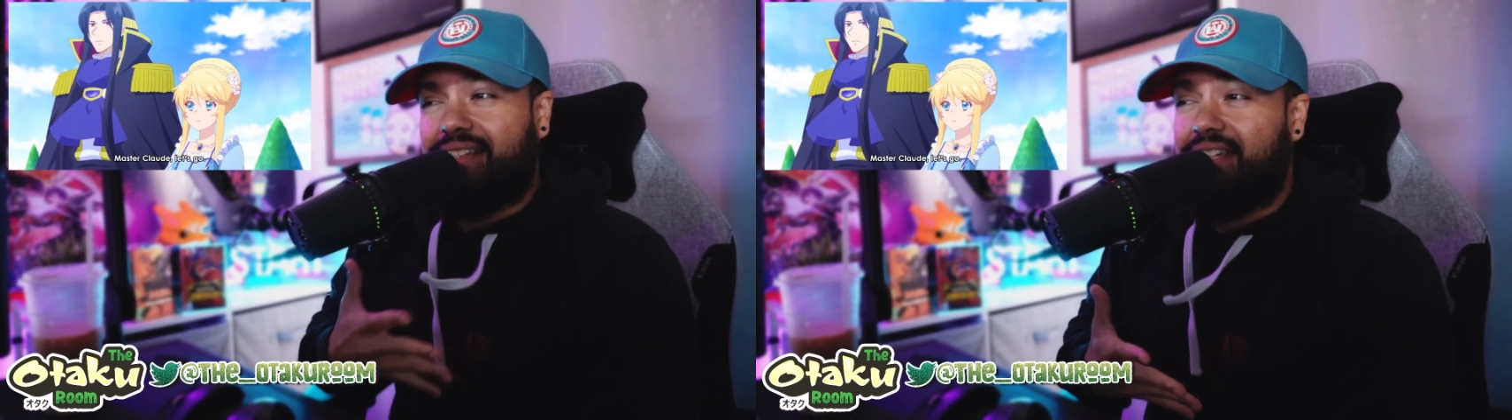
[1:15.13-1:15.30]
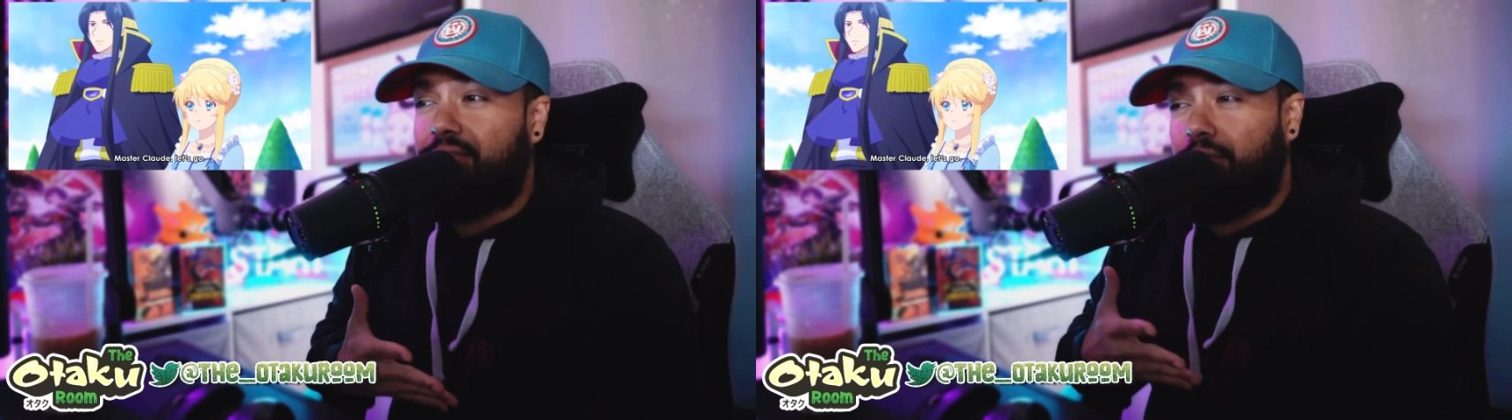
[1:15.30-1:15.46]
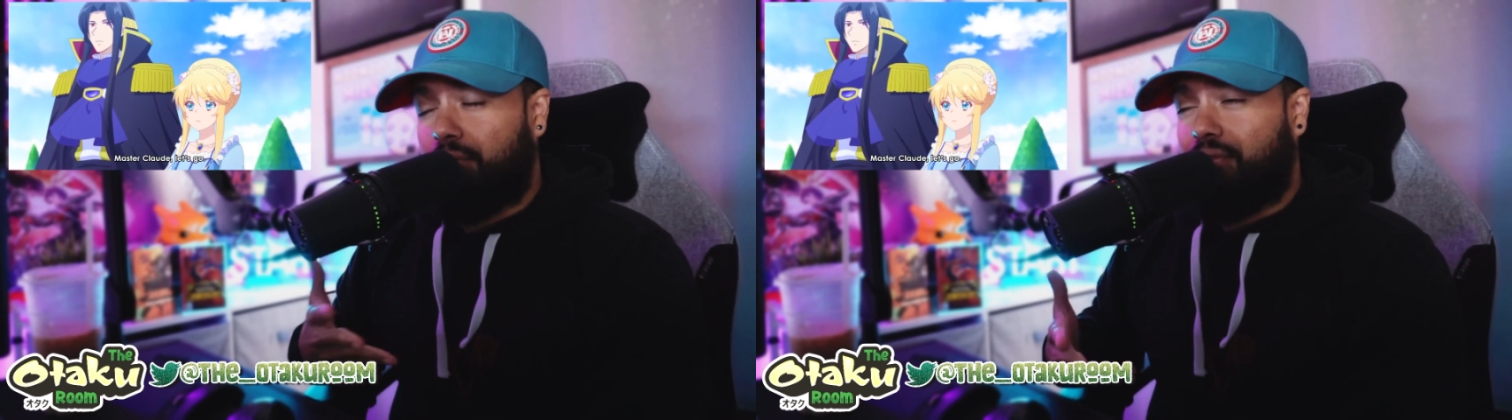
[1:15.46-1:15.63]
He
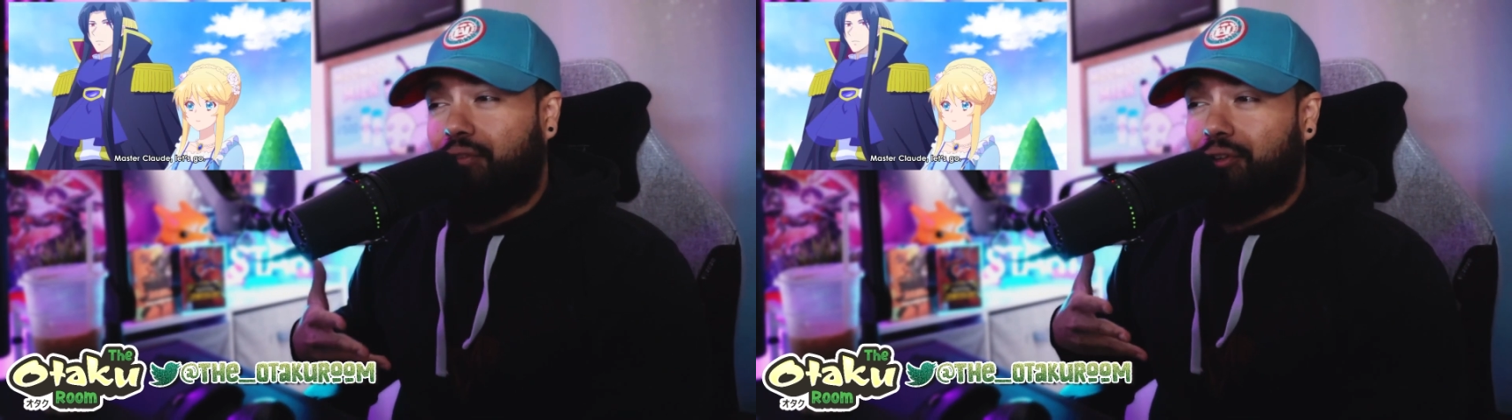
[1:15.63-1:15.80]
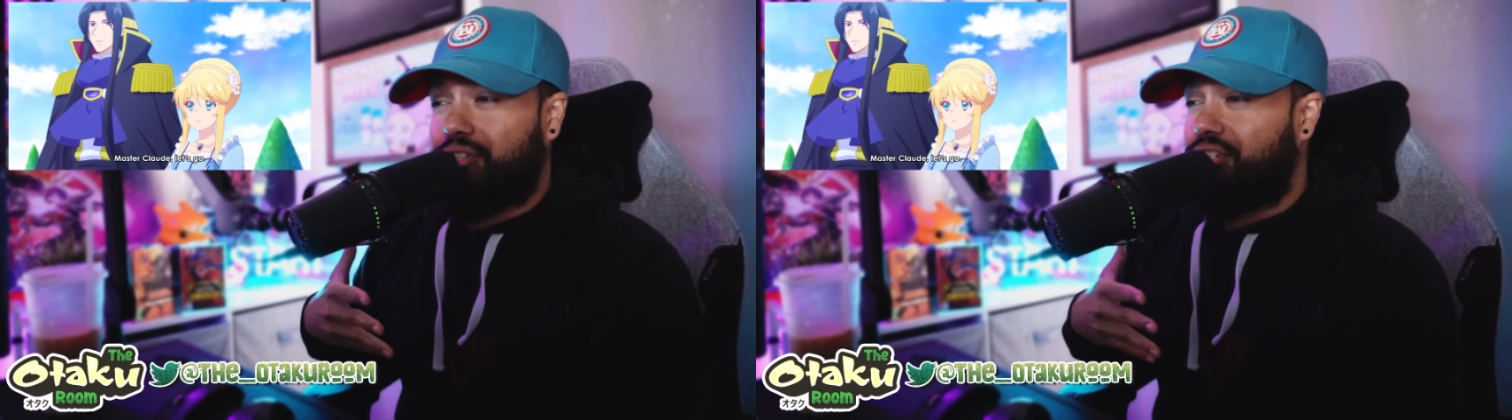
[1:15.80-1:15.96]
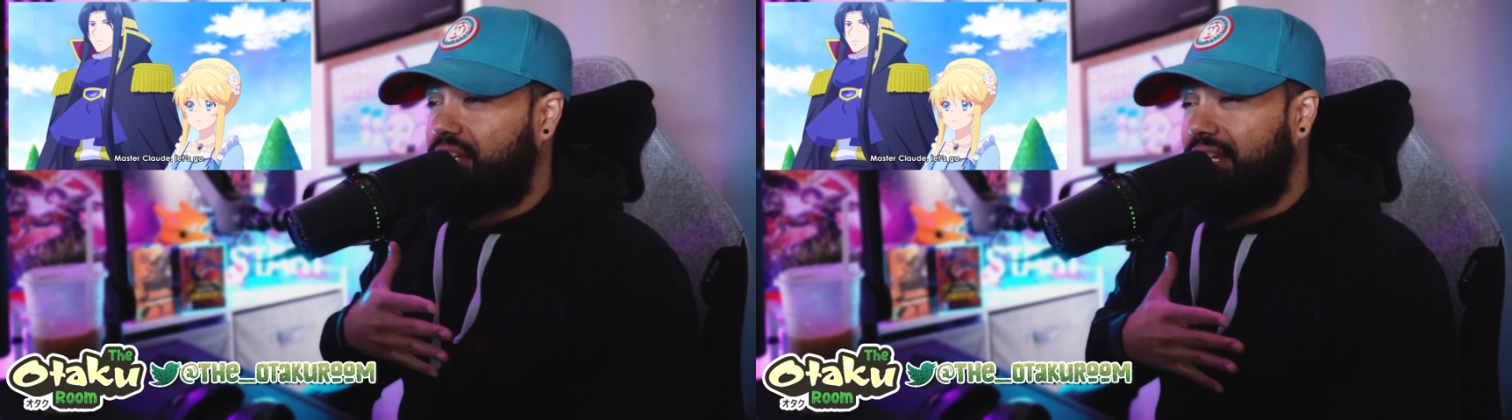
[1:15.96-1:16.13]
even
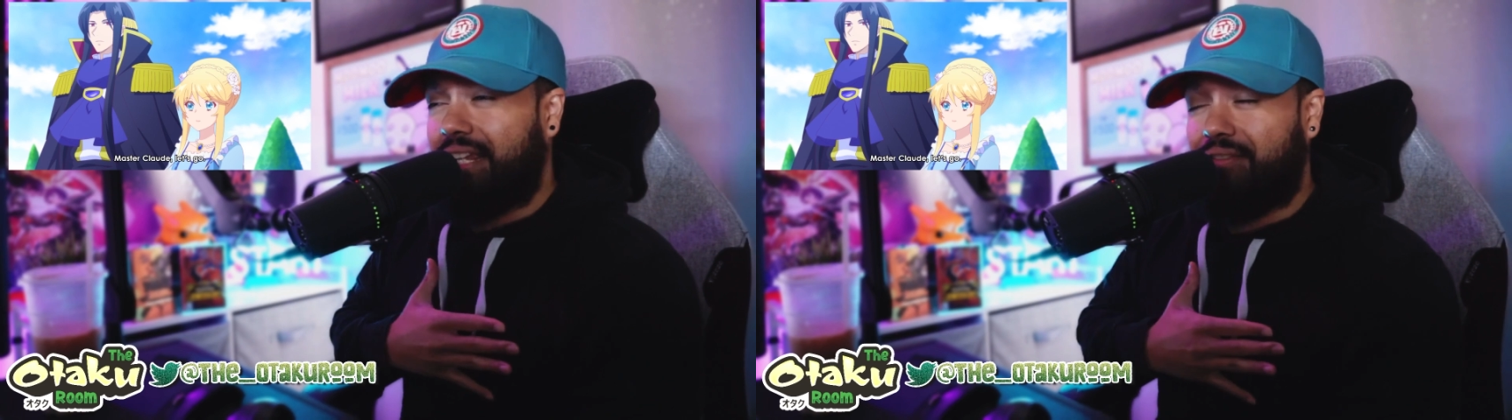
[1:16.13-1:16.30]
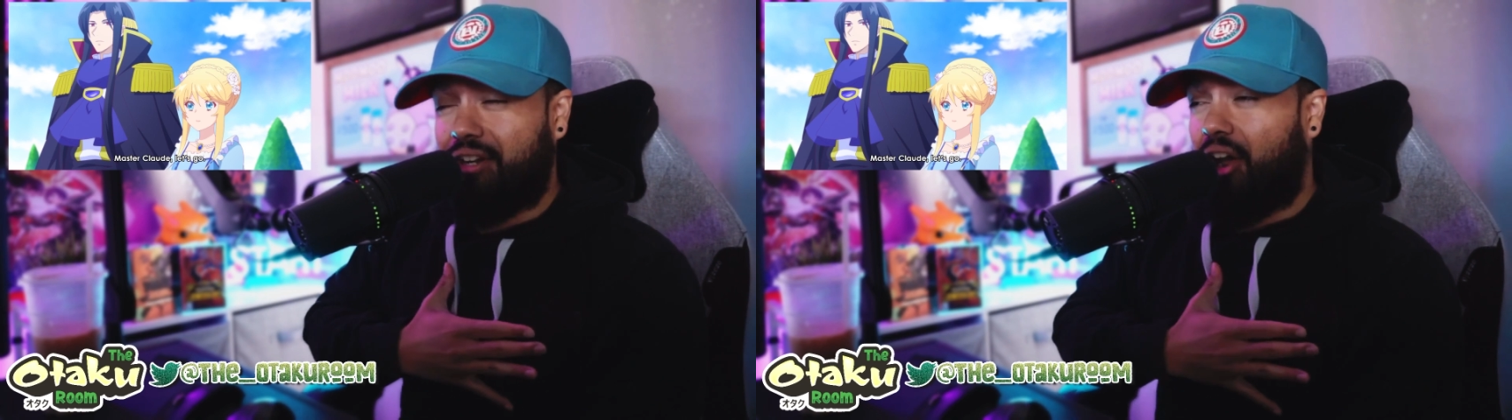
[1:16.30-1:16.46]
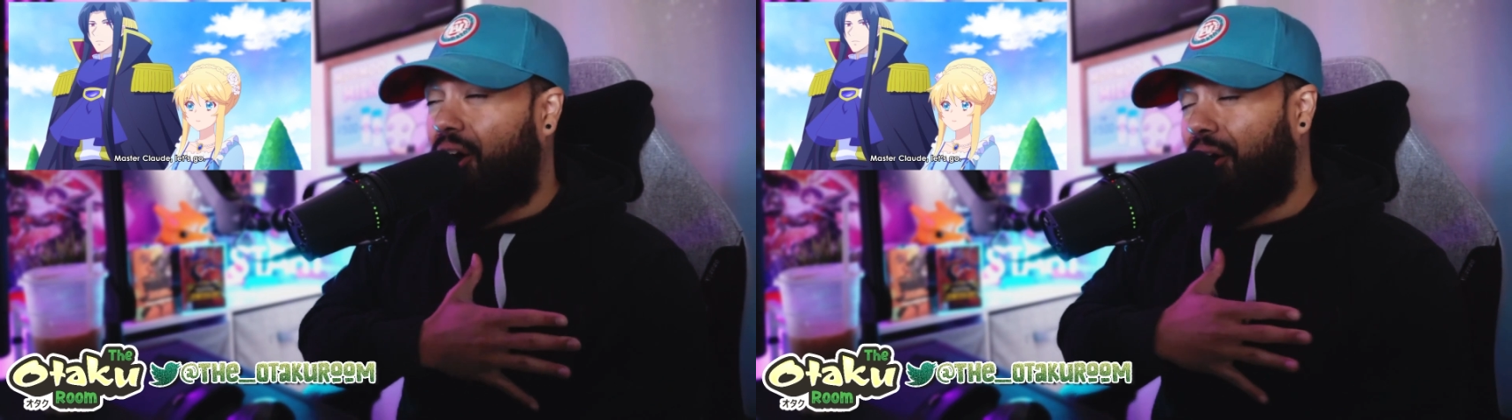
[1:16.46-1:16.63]
referred to
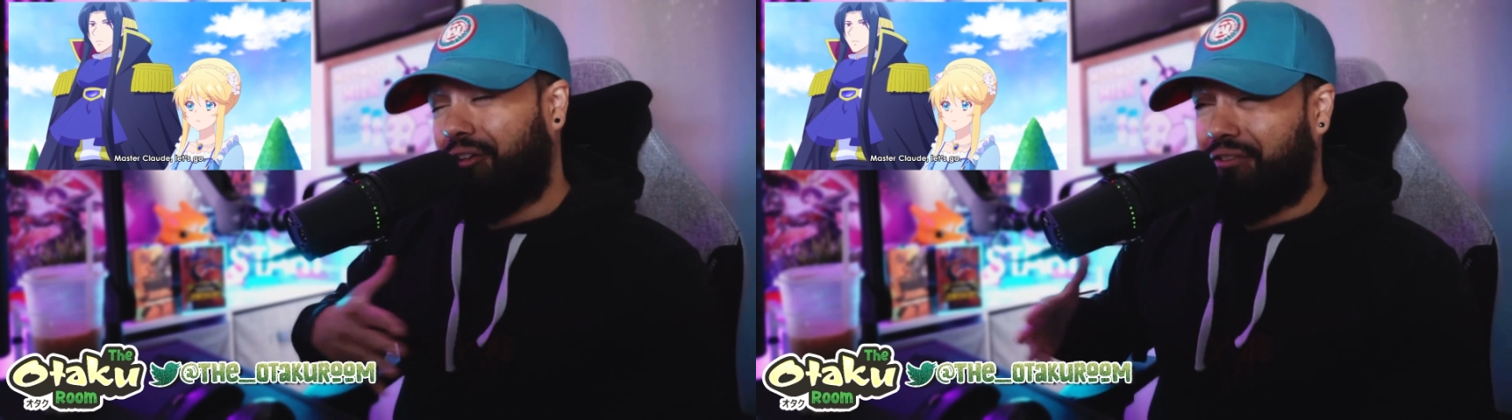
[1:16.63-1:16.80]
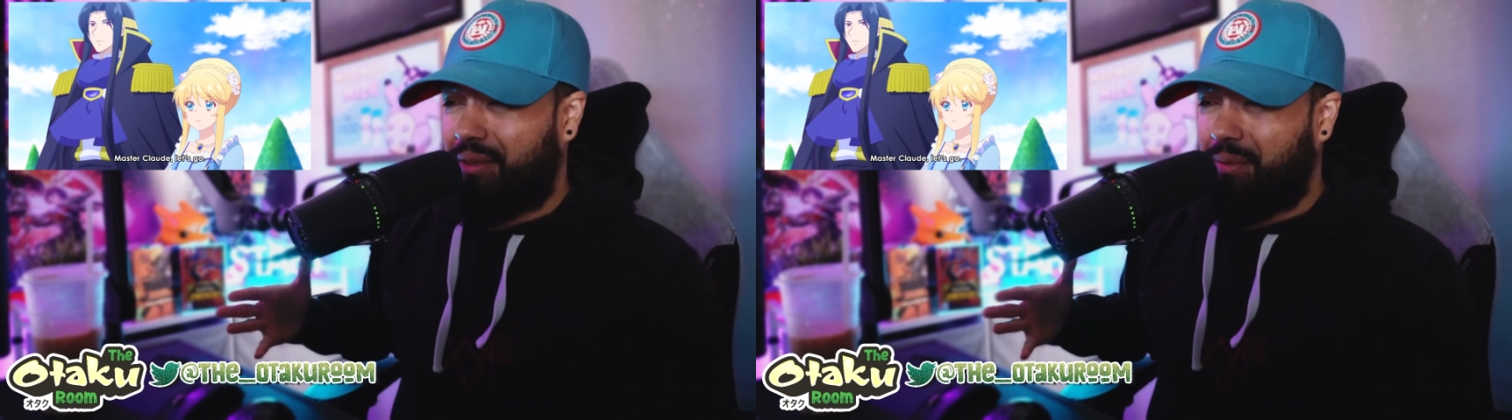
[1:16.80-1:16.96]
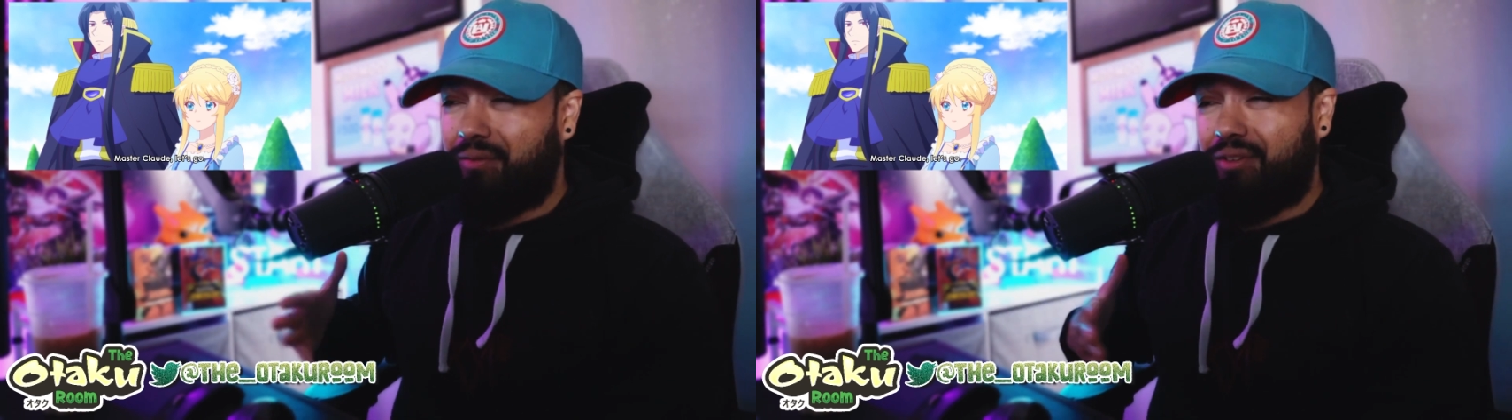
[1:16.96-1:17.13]
even all of
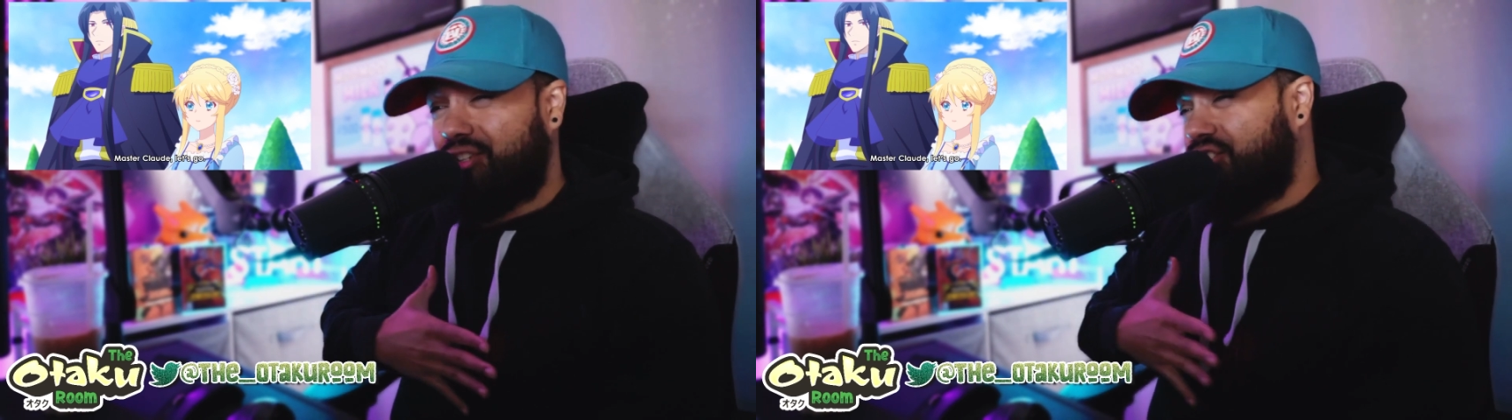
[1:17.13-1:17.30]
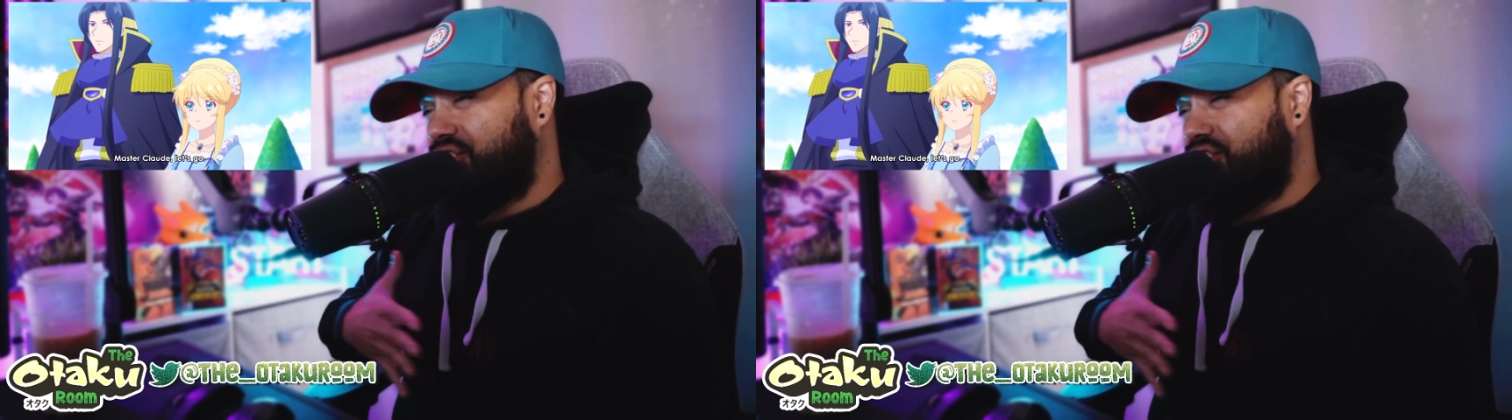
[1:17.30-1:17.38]
them, even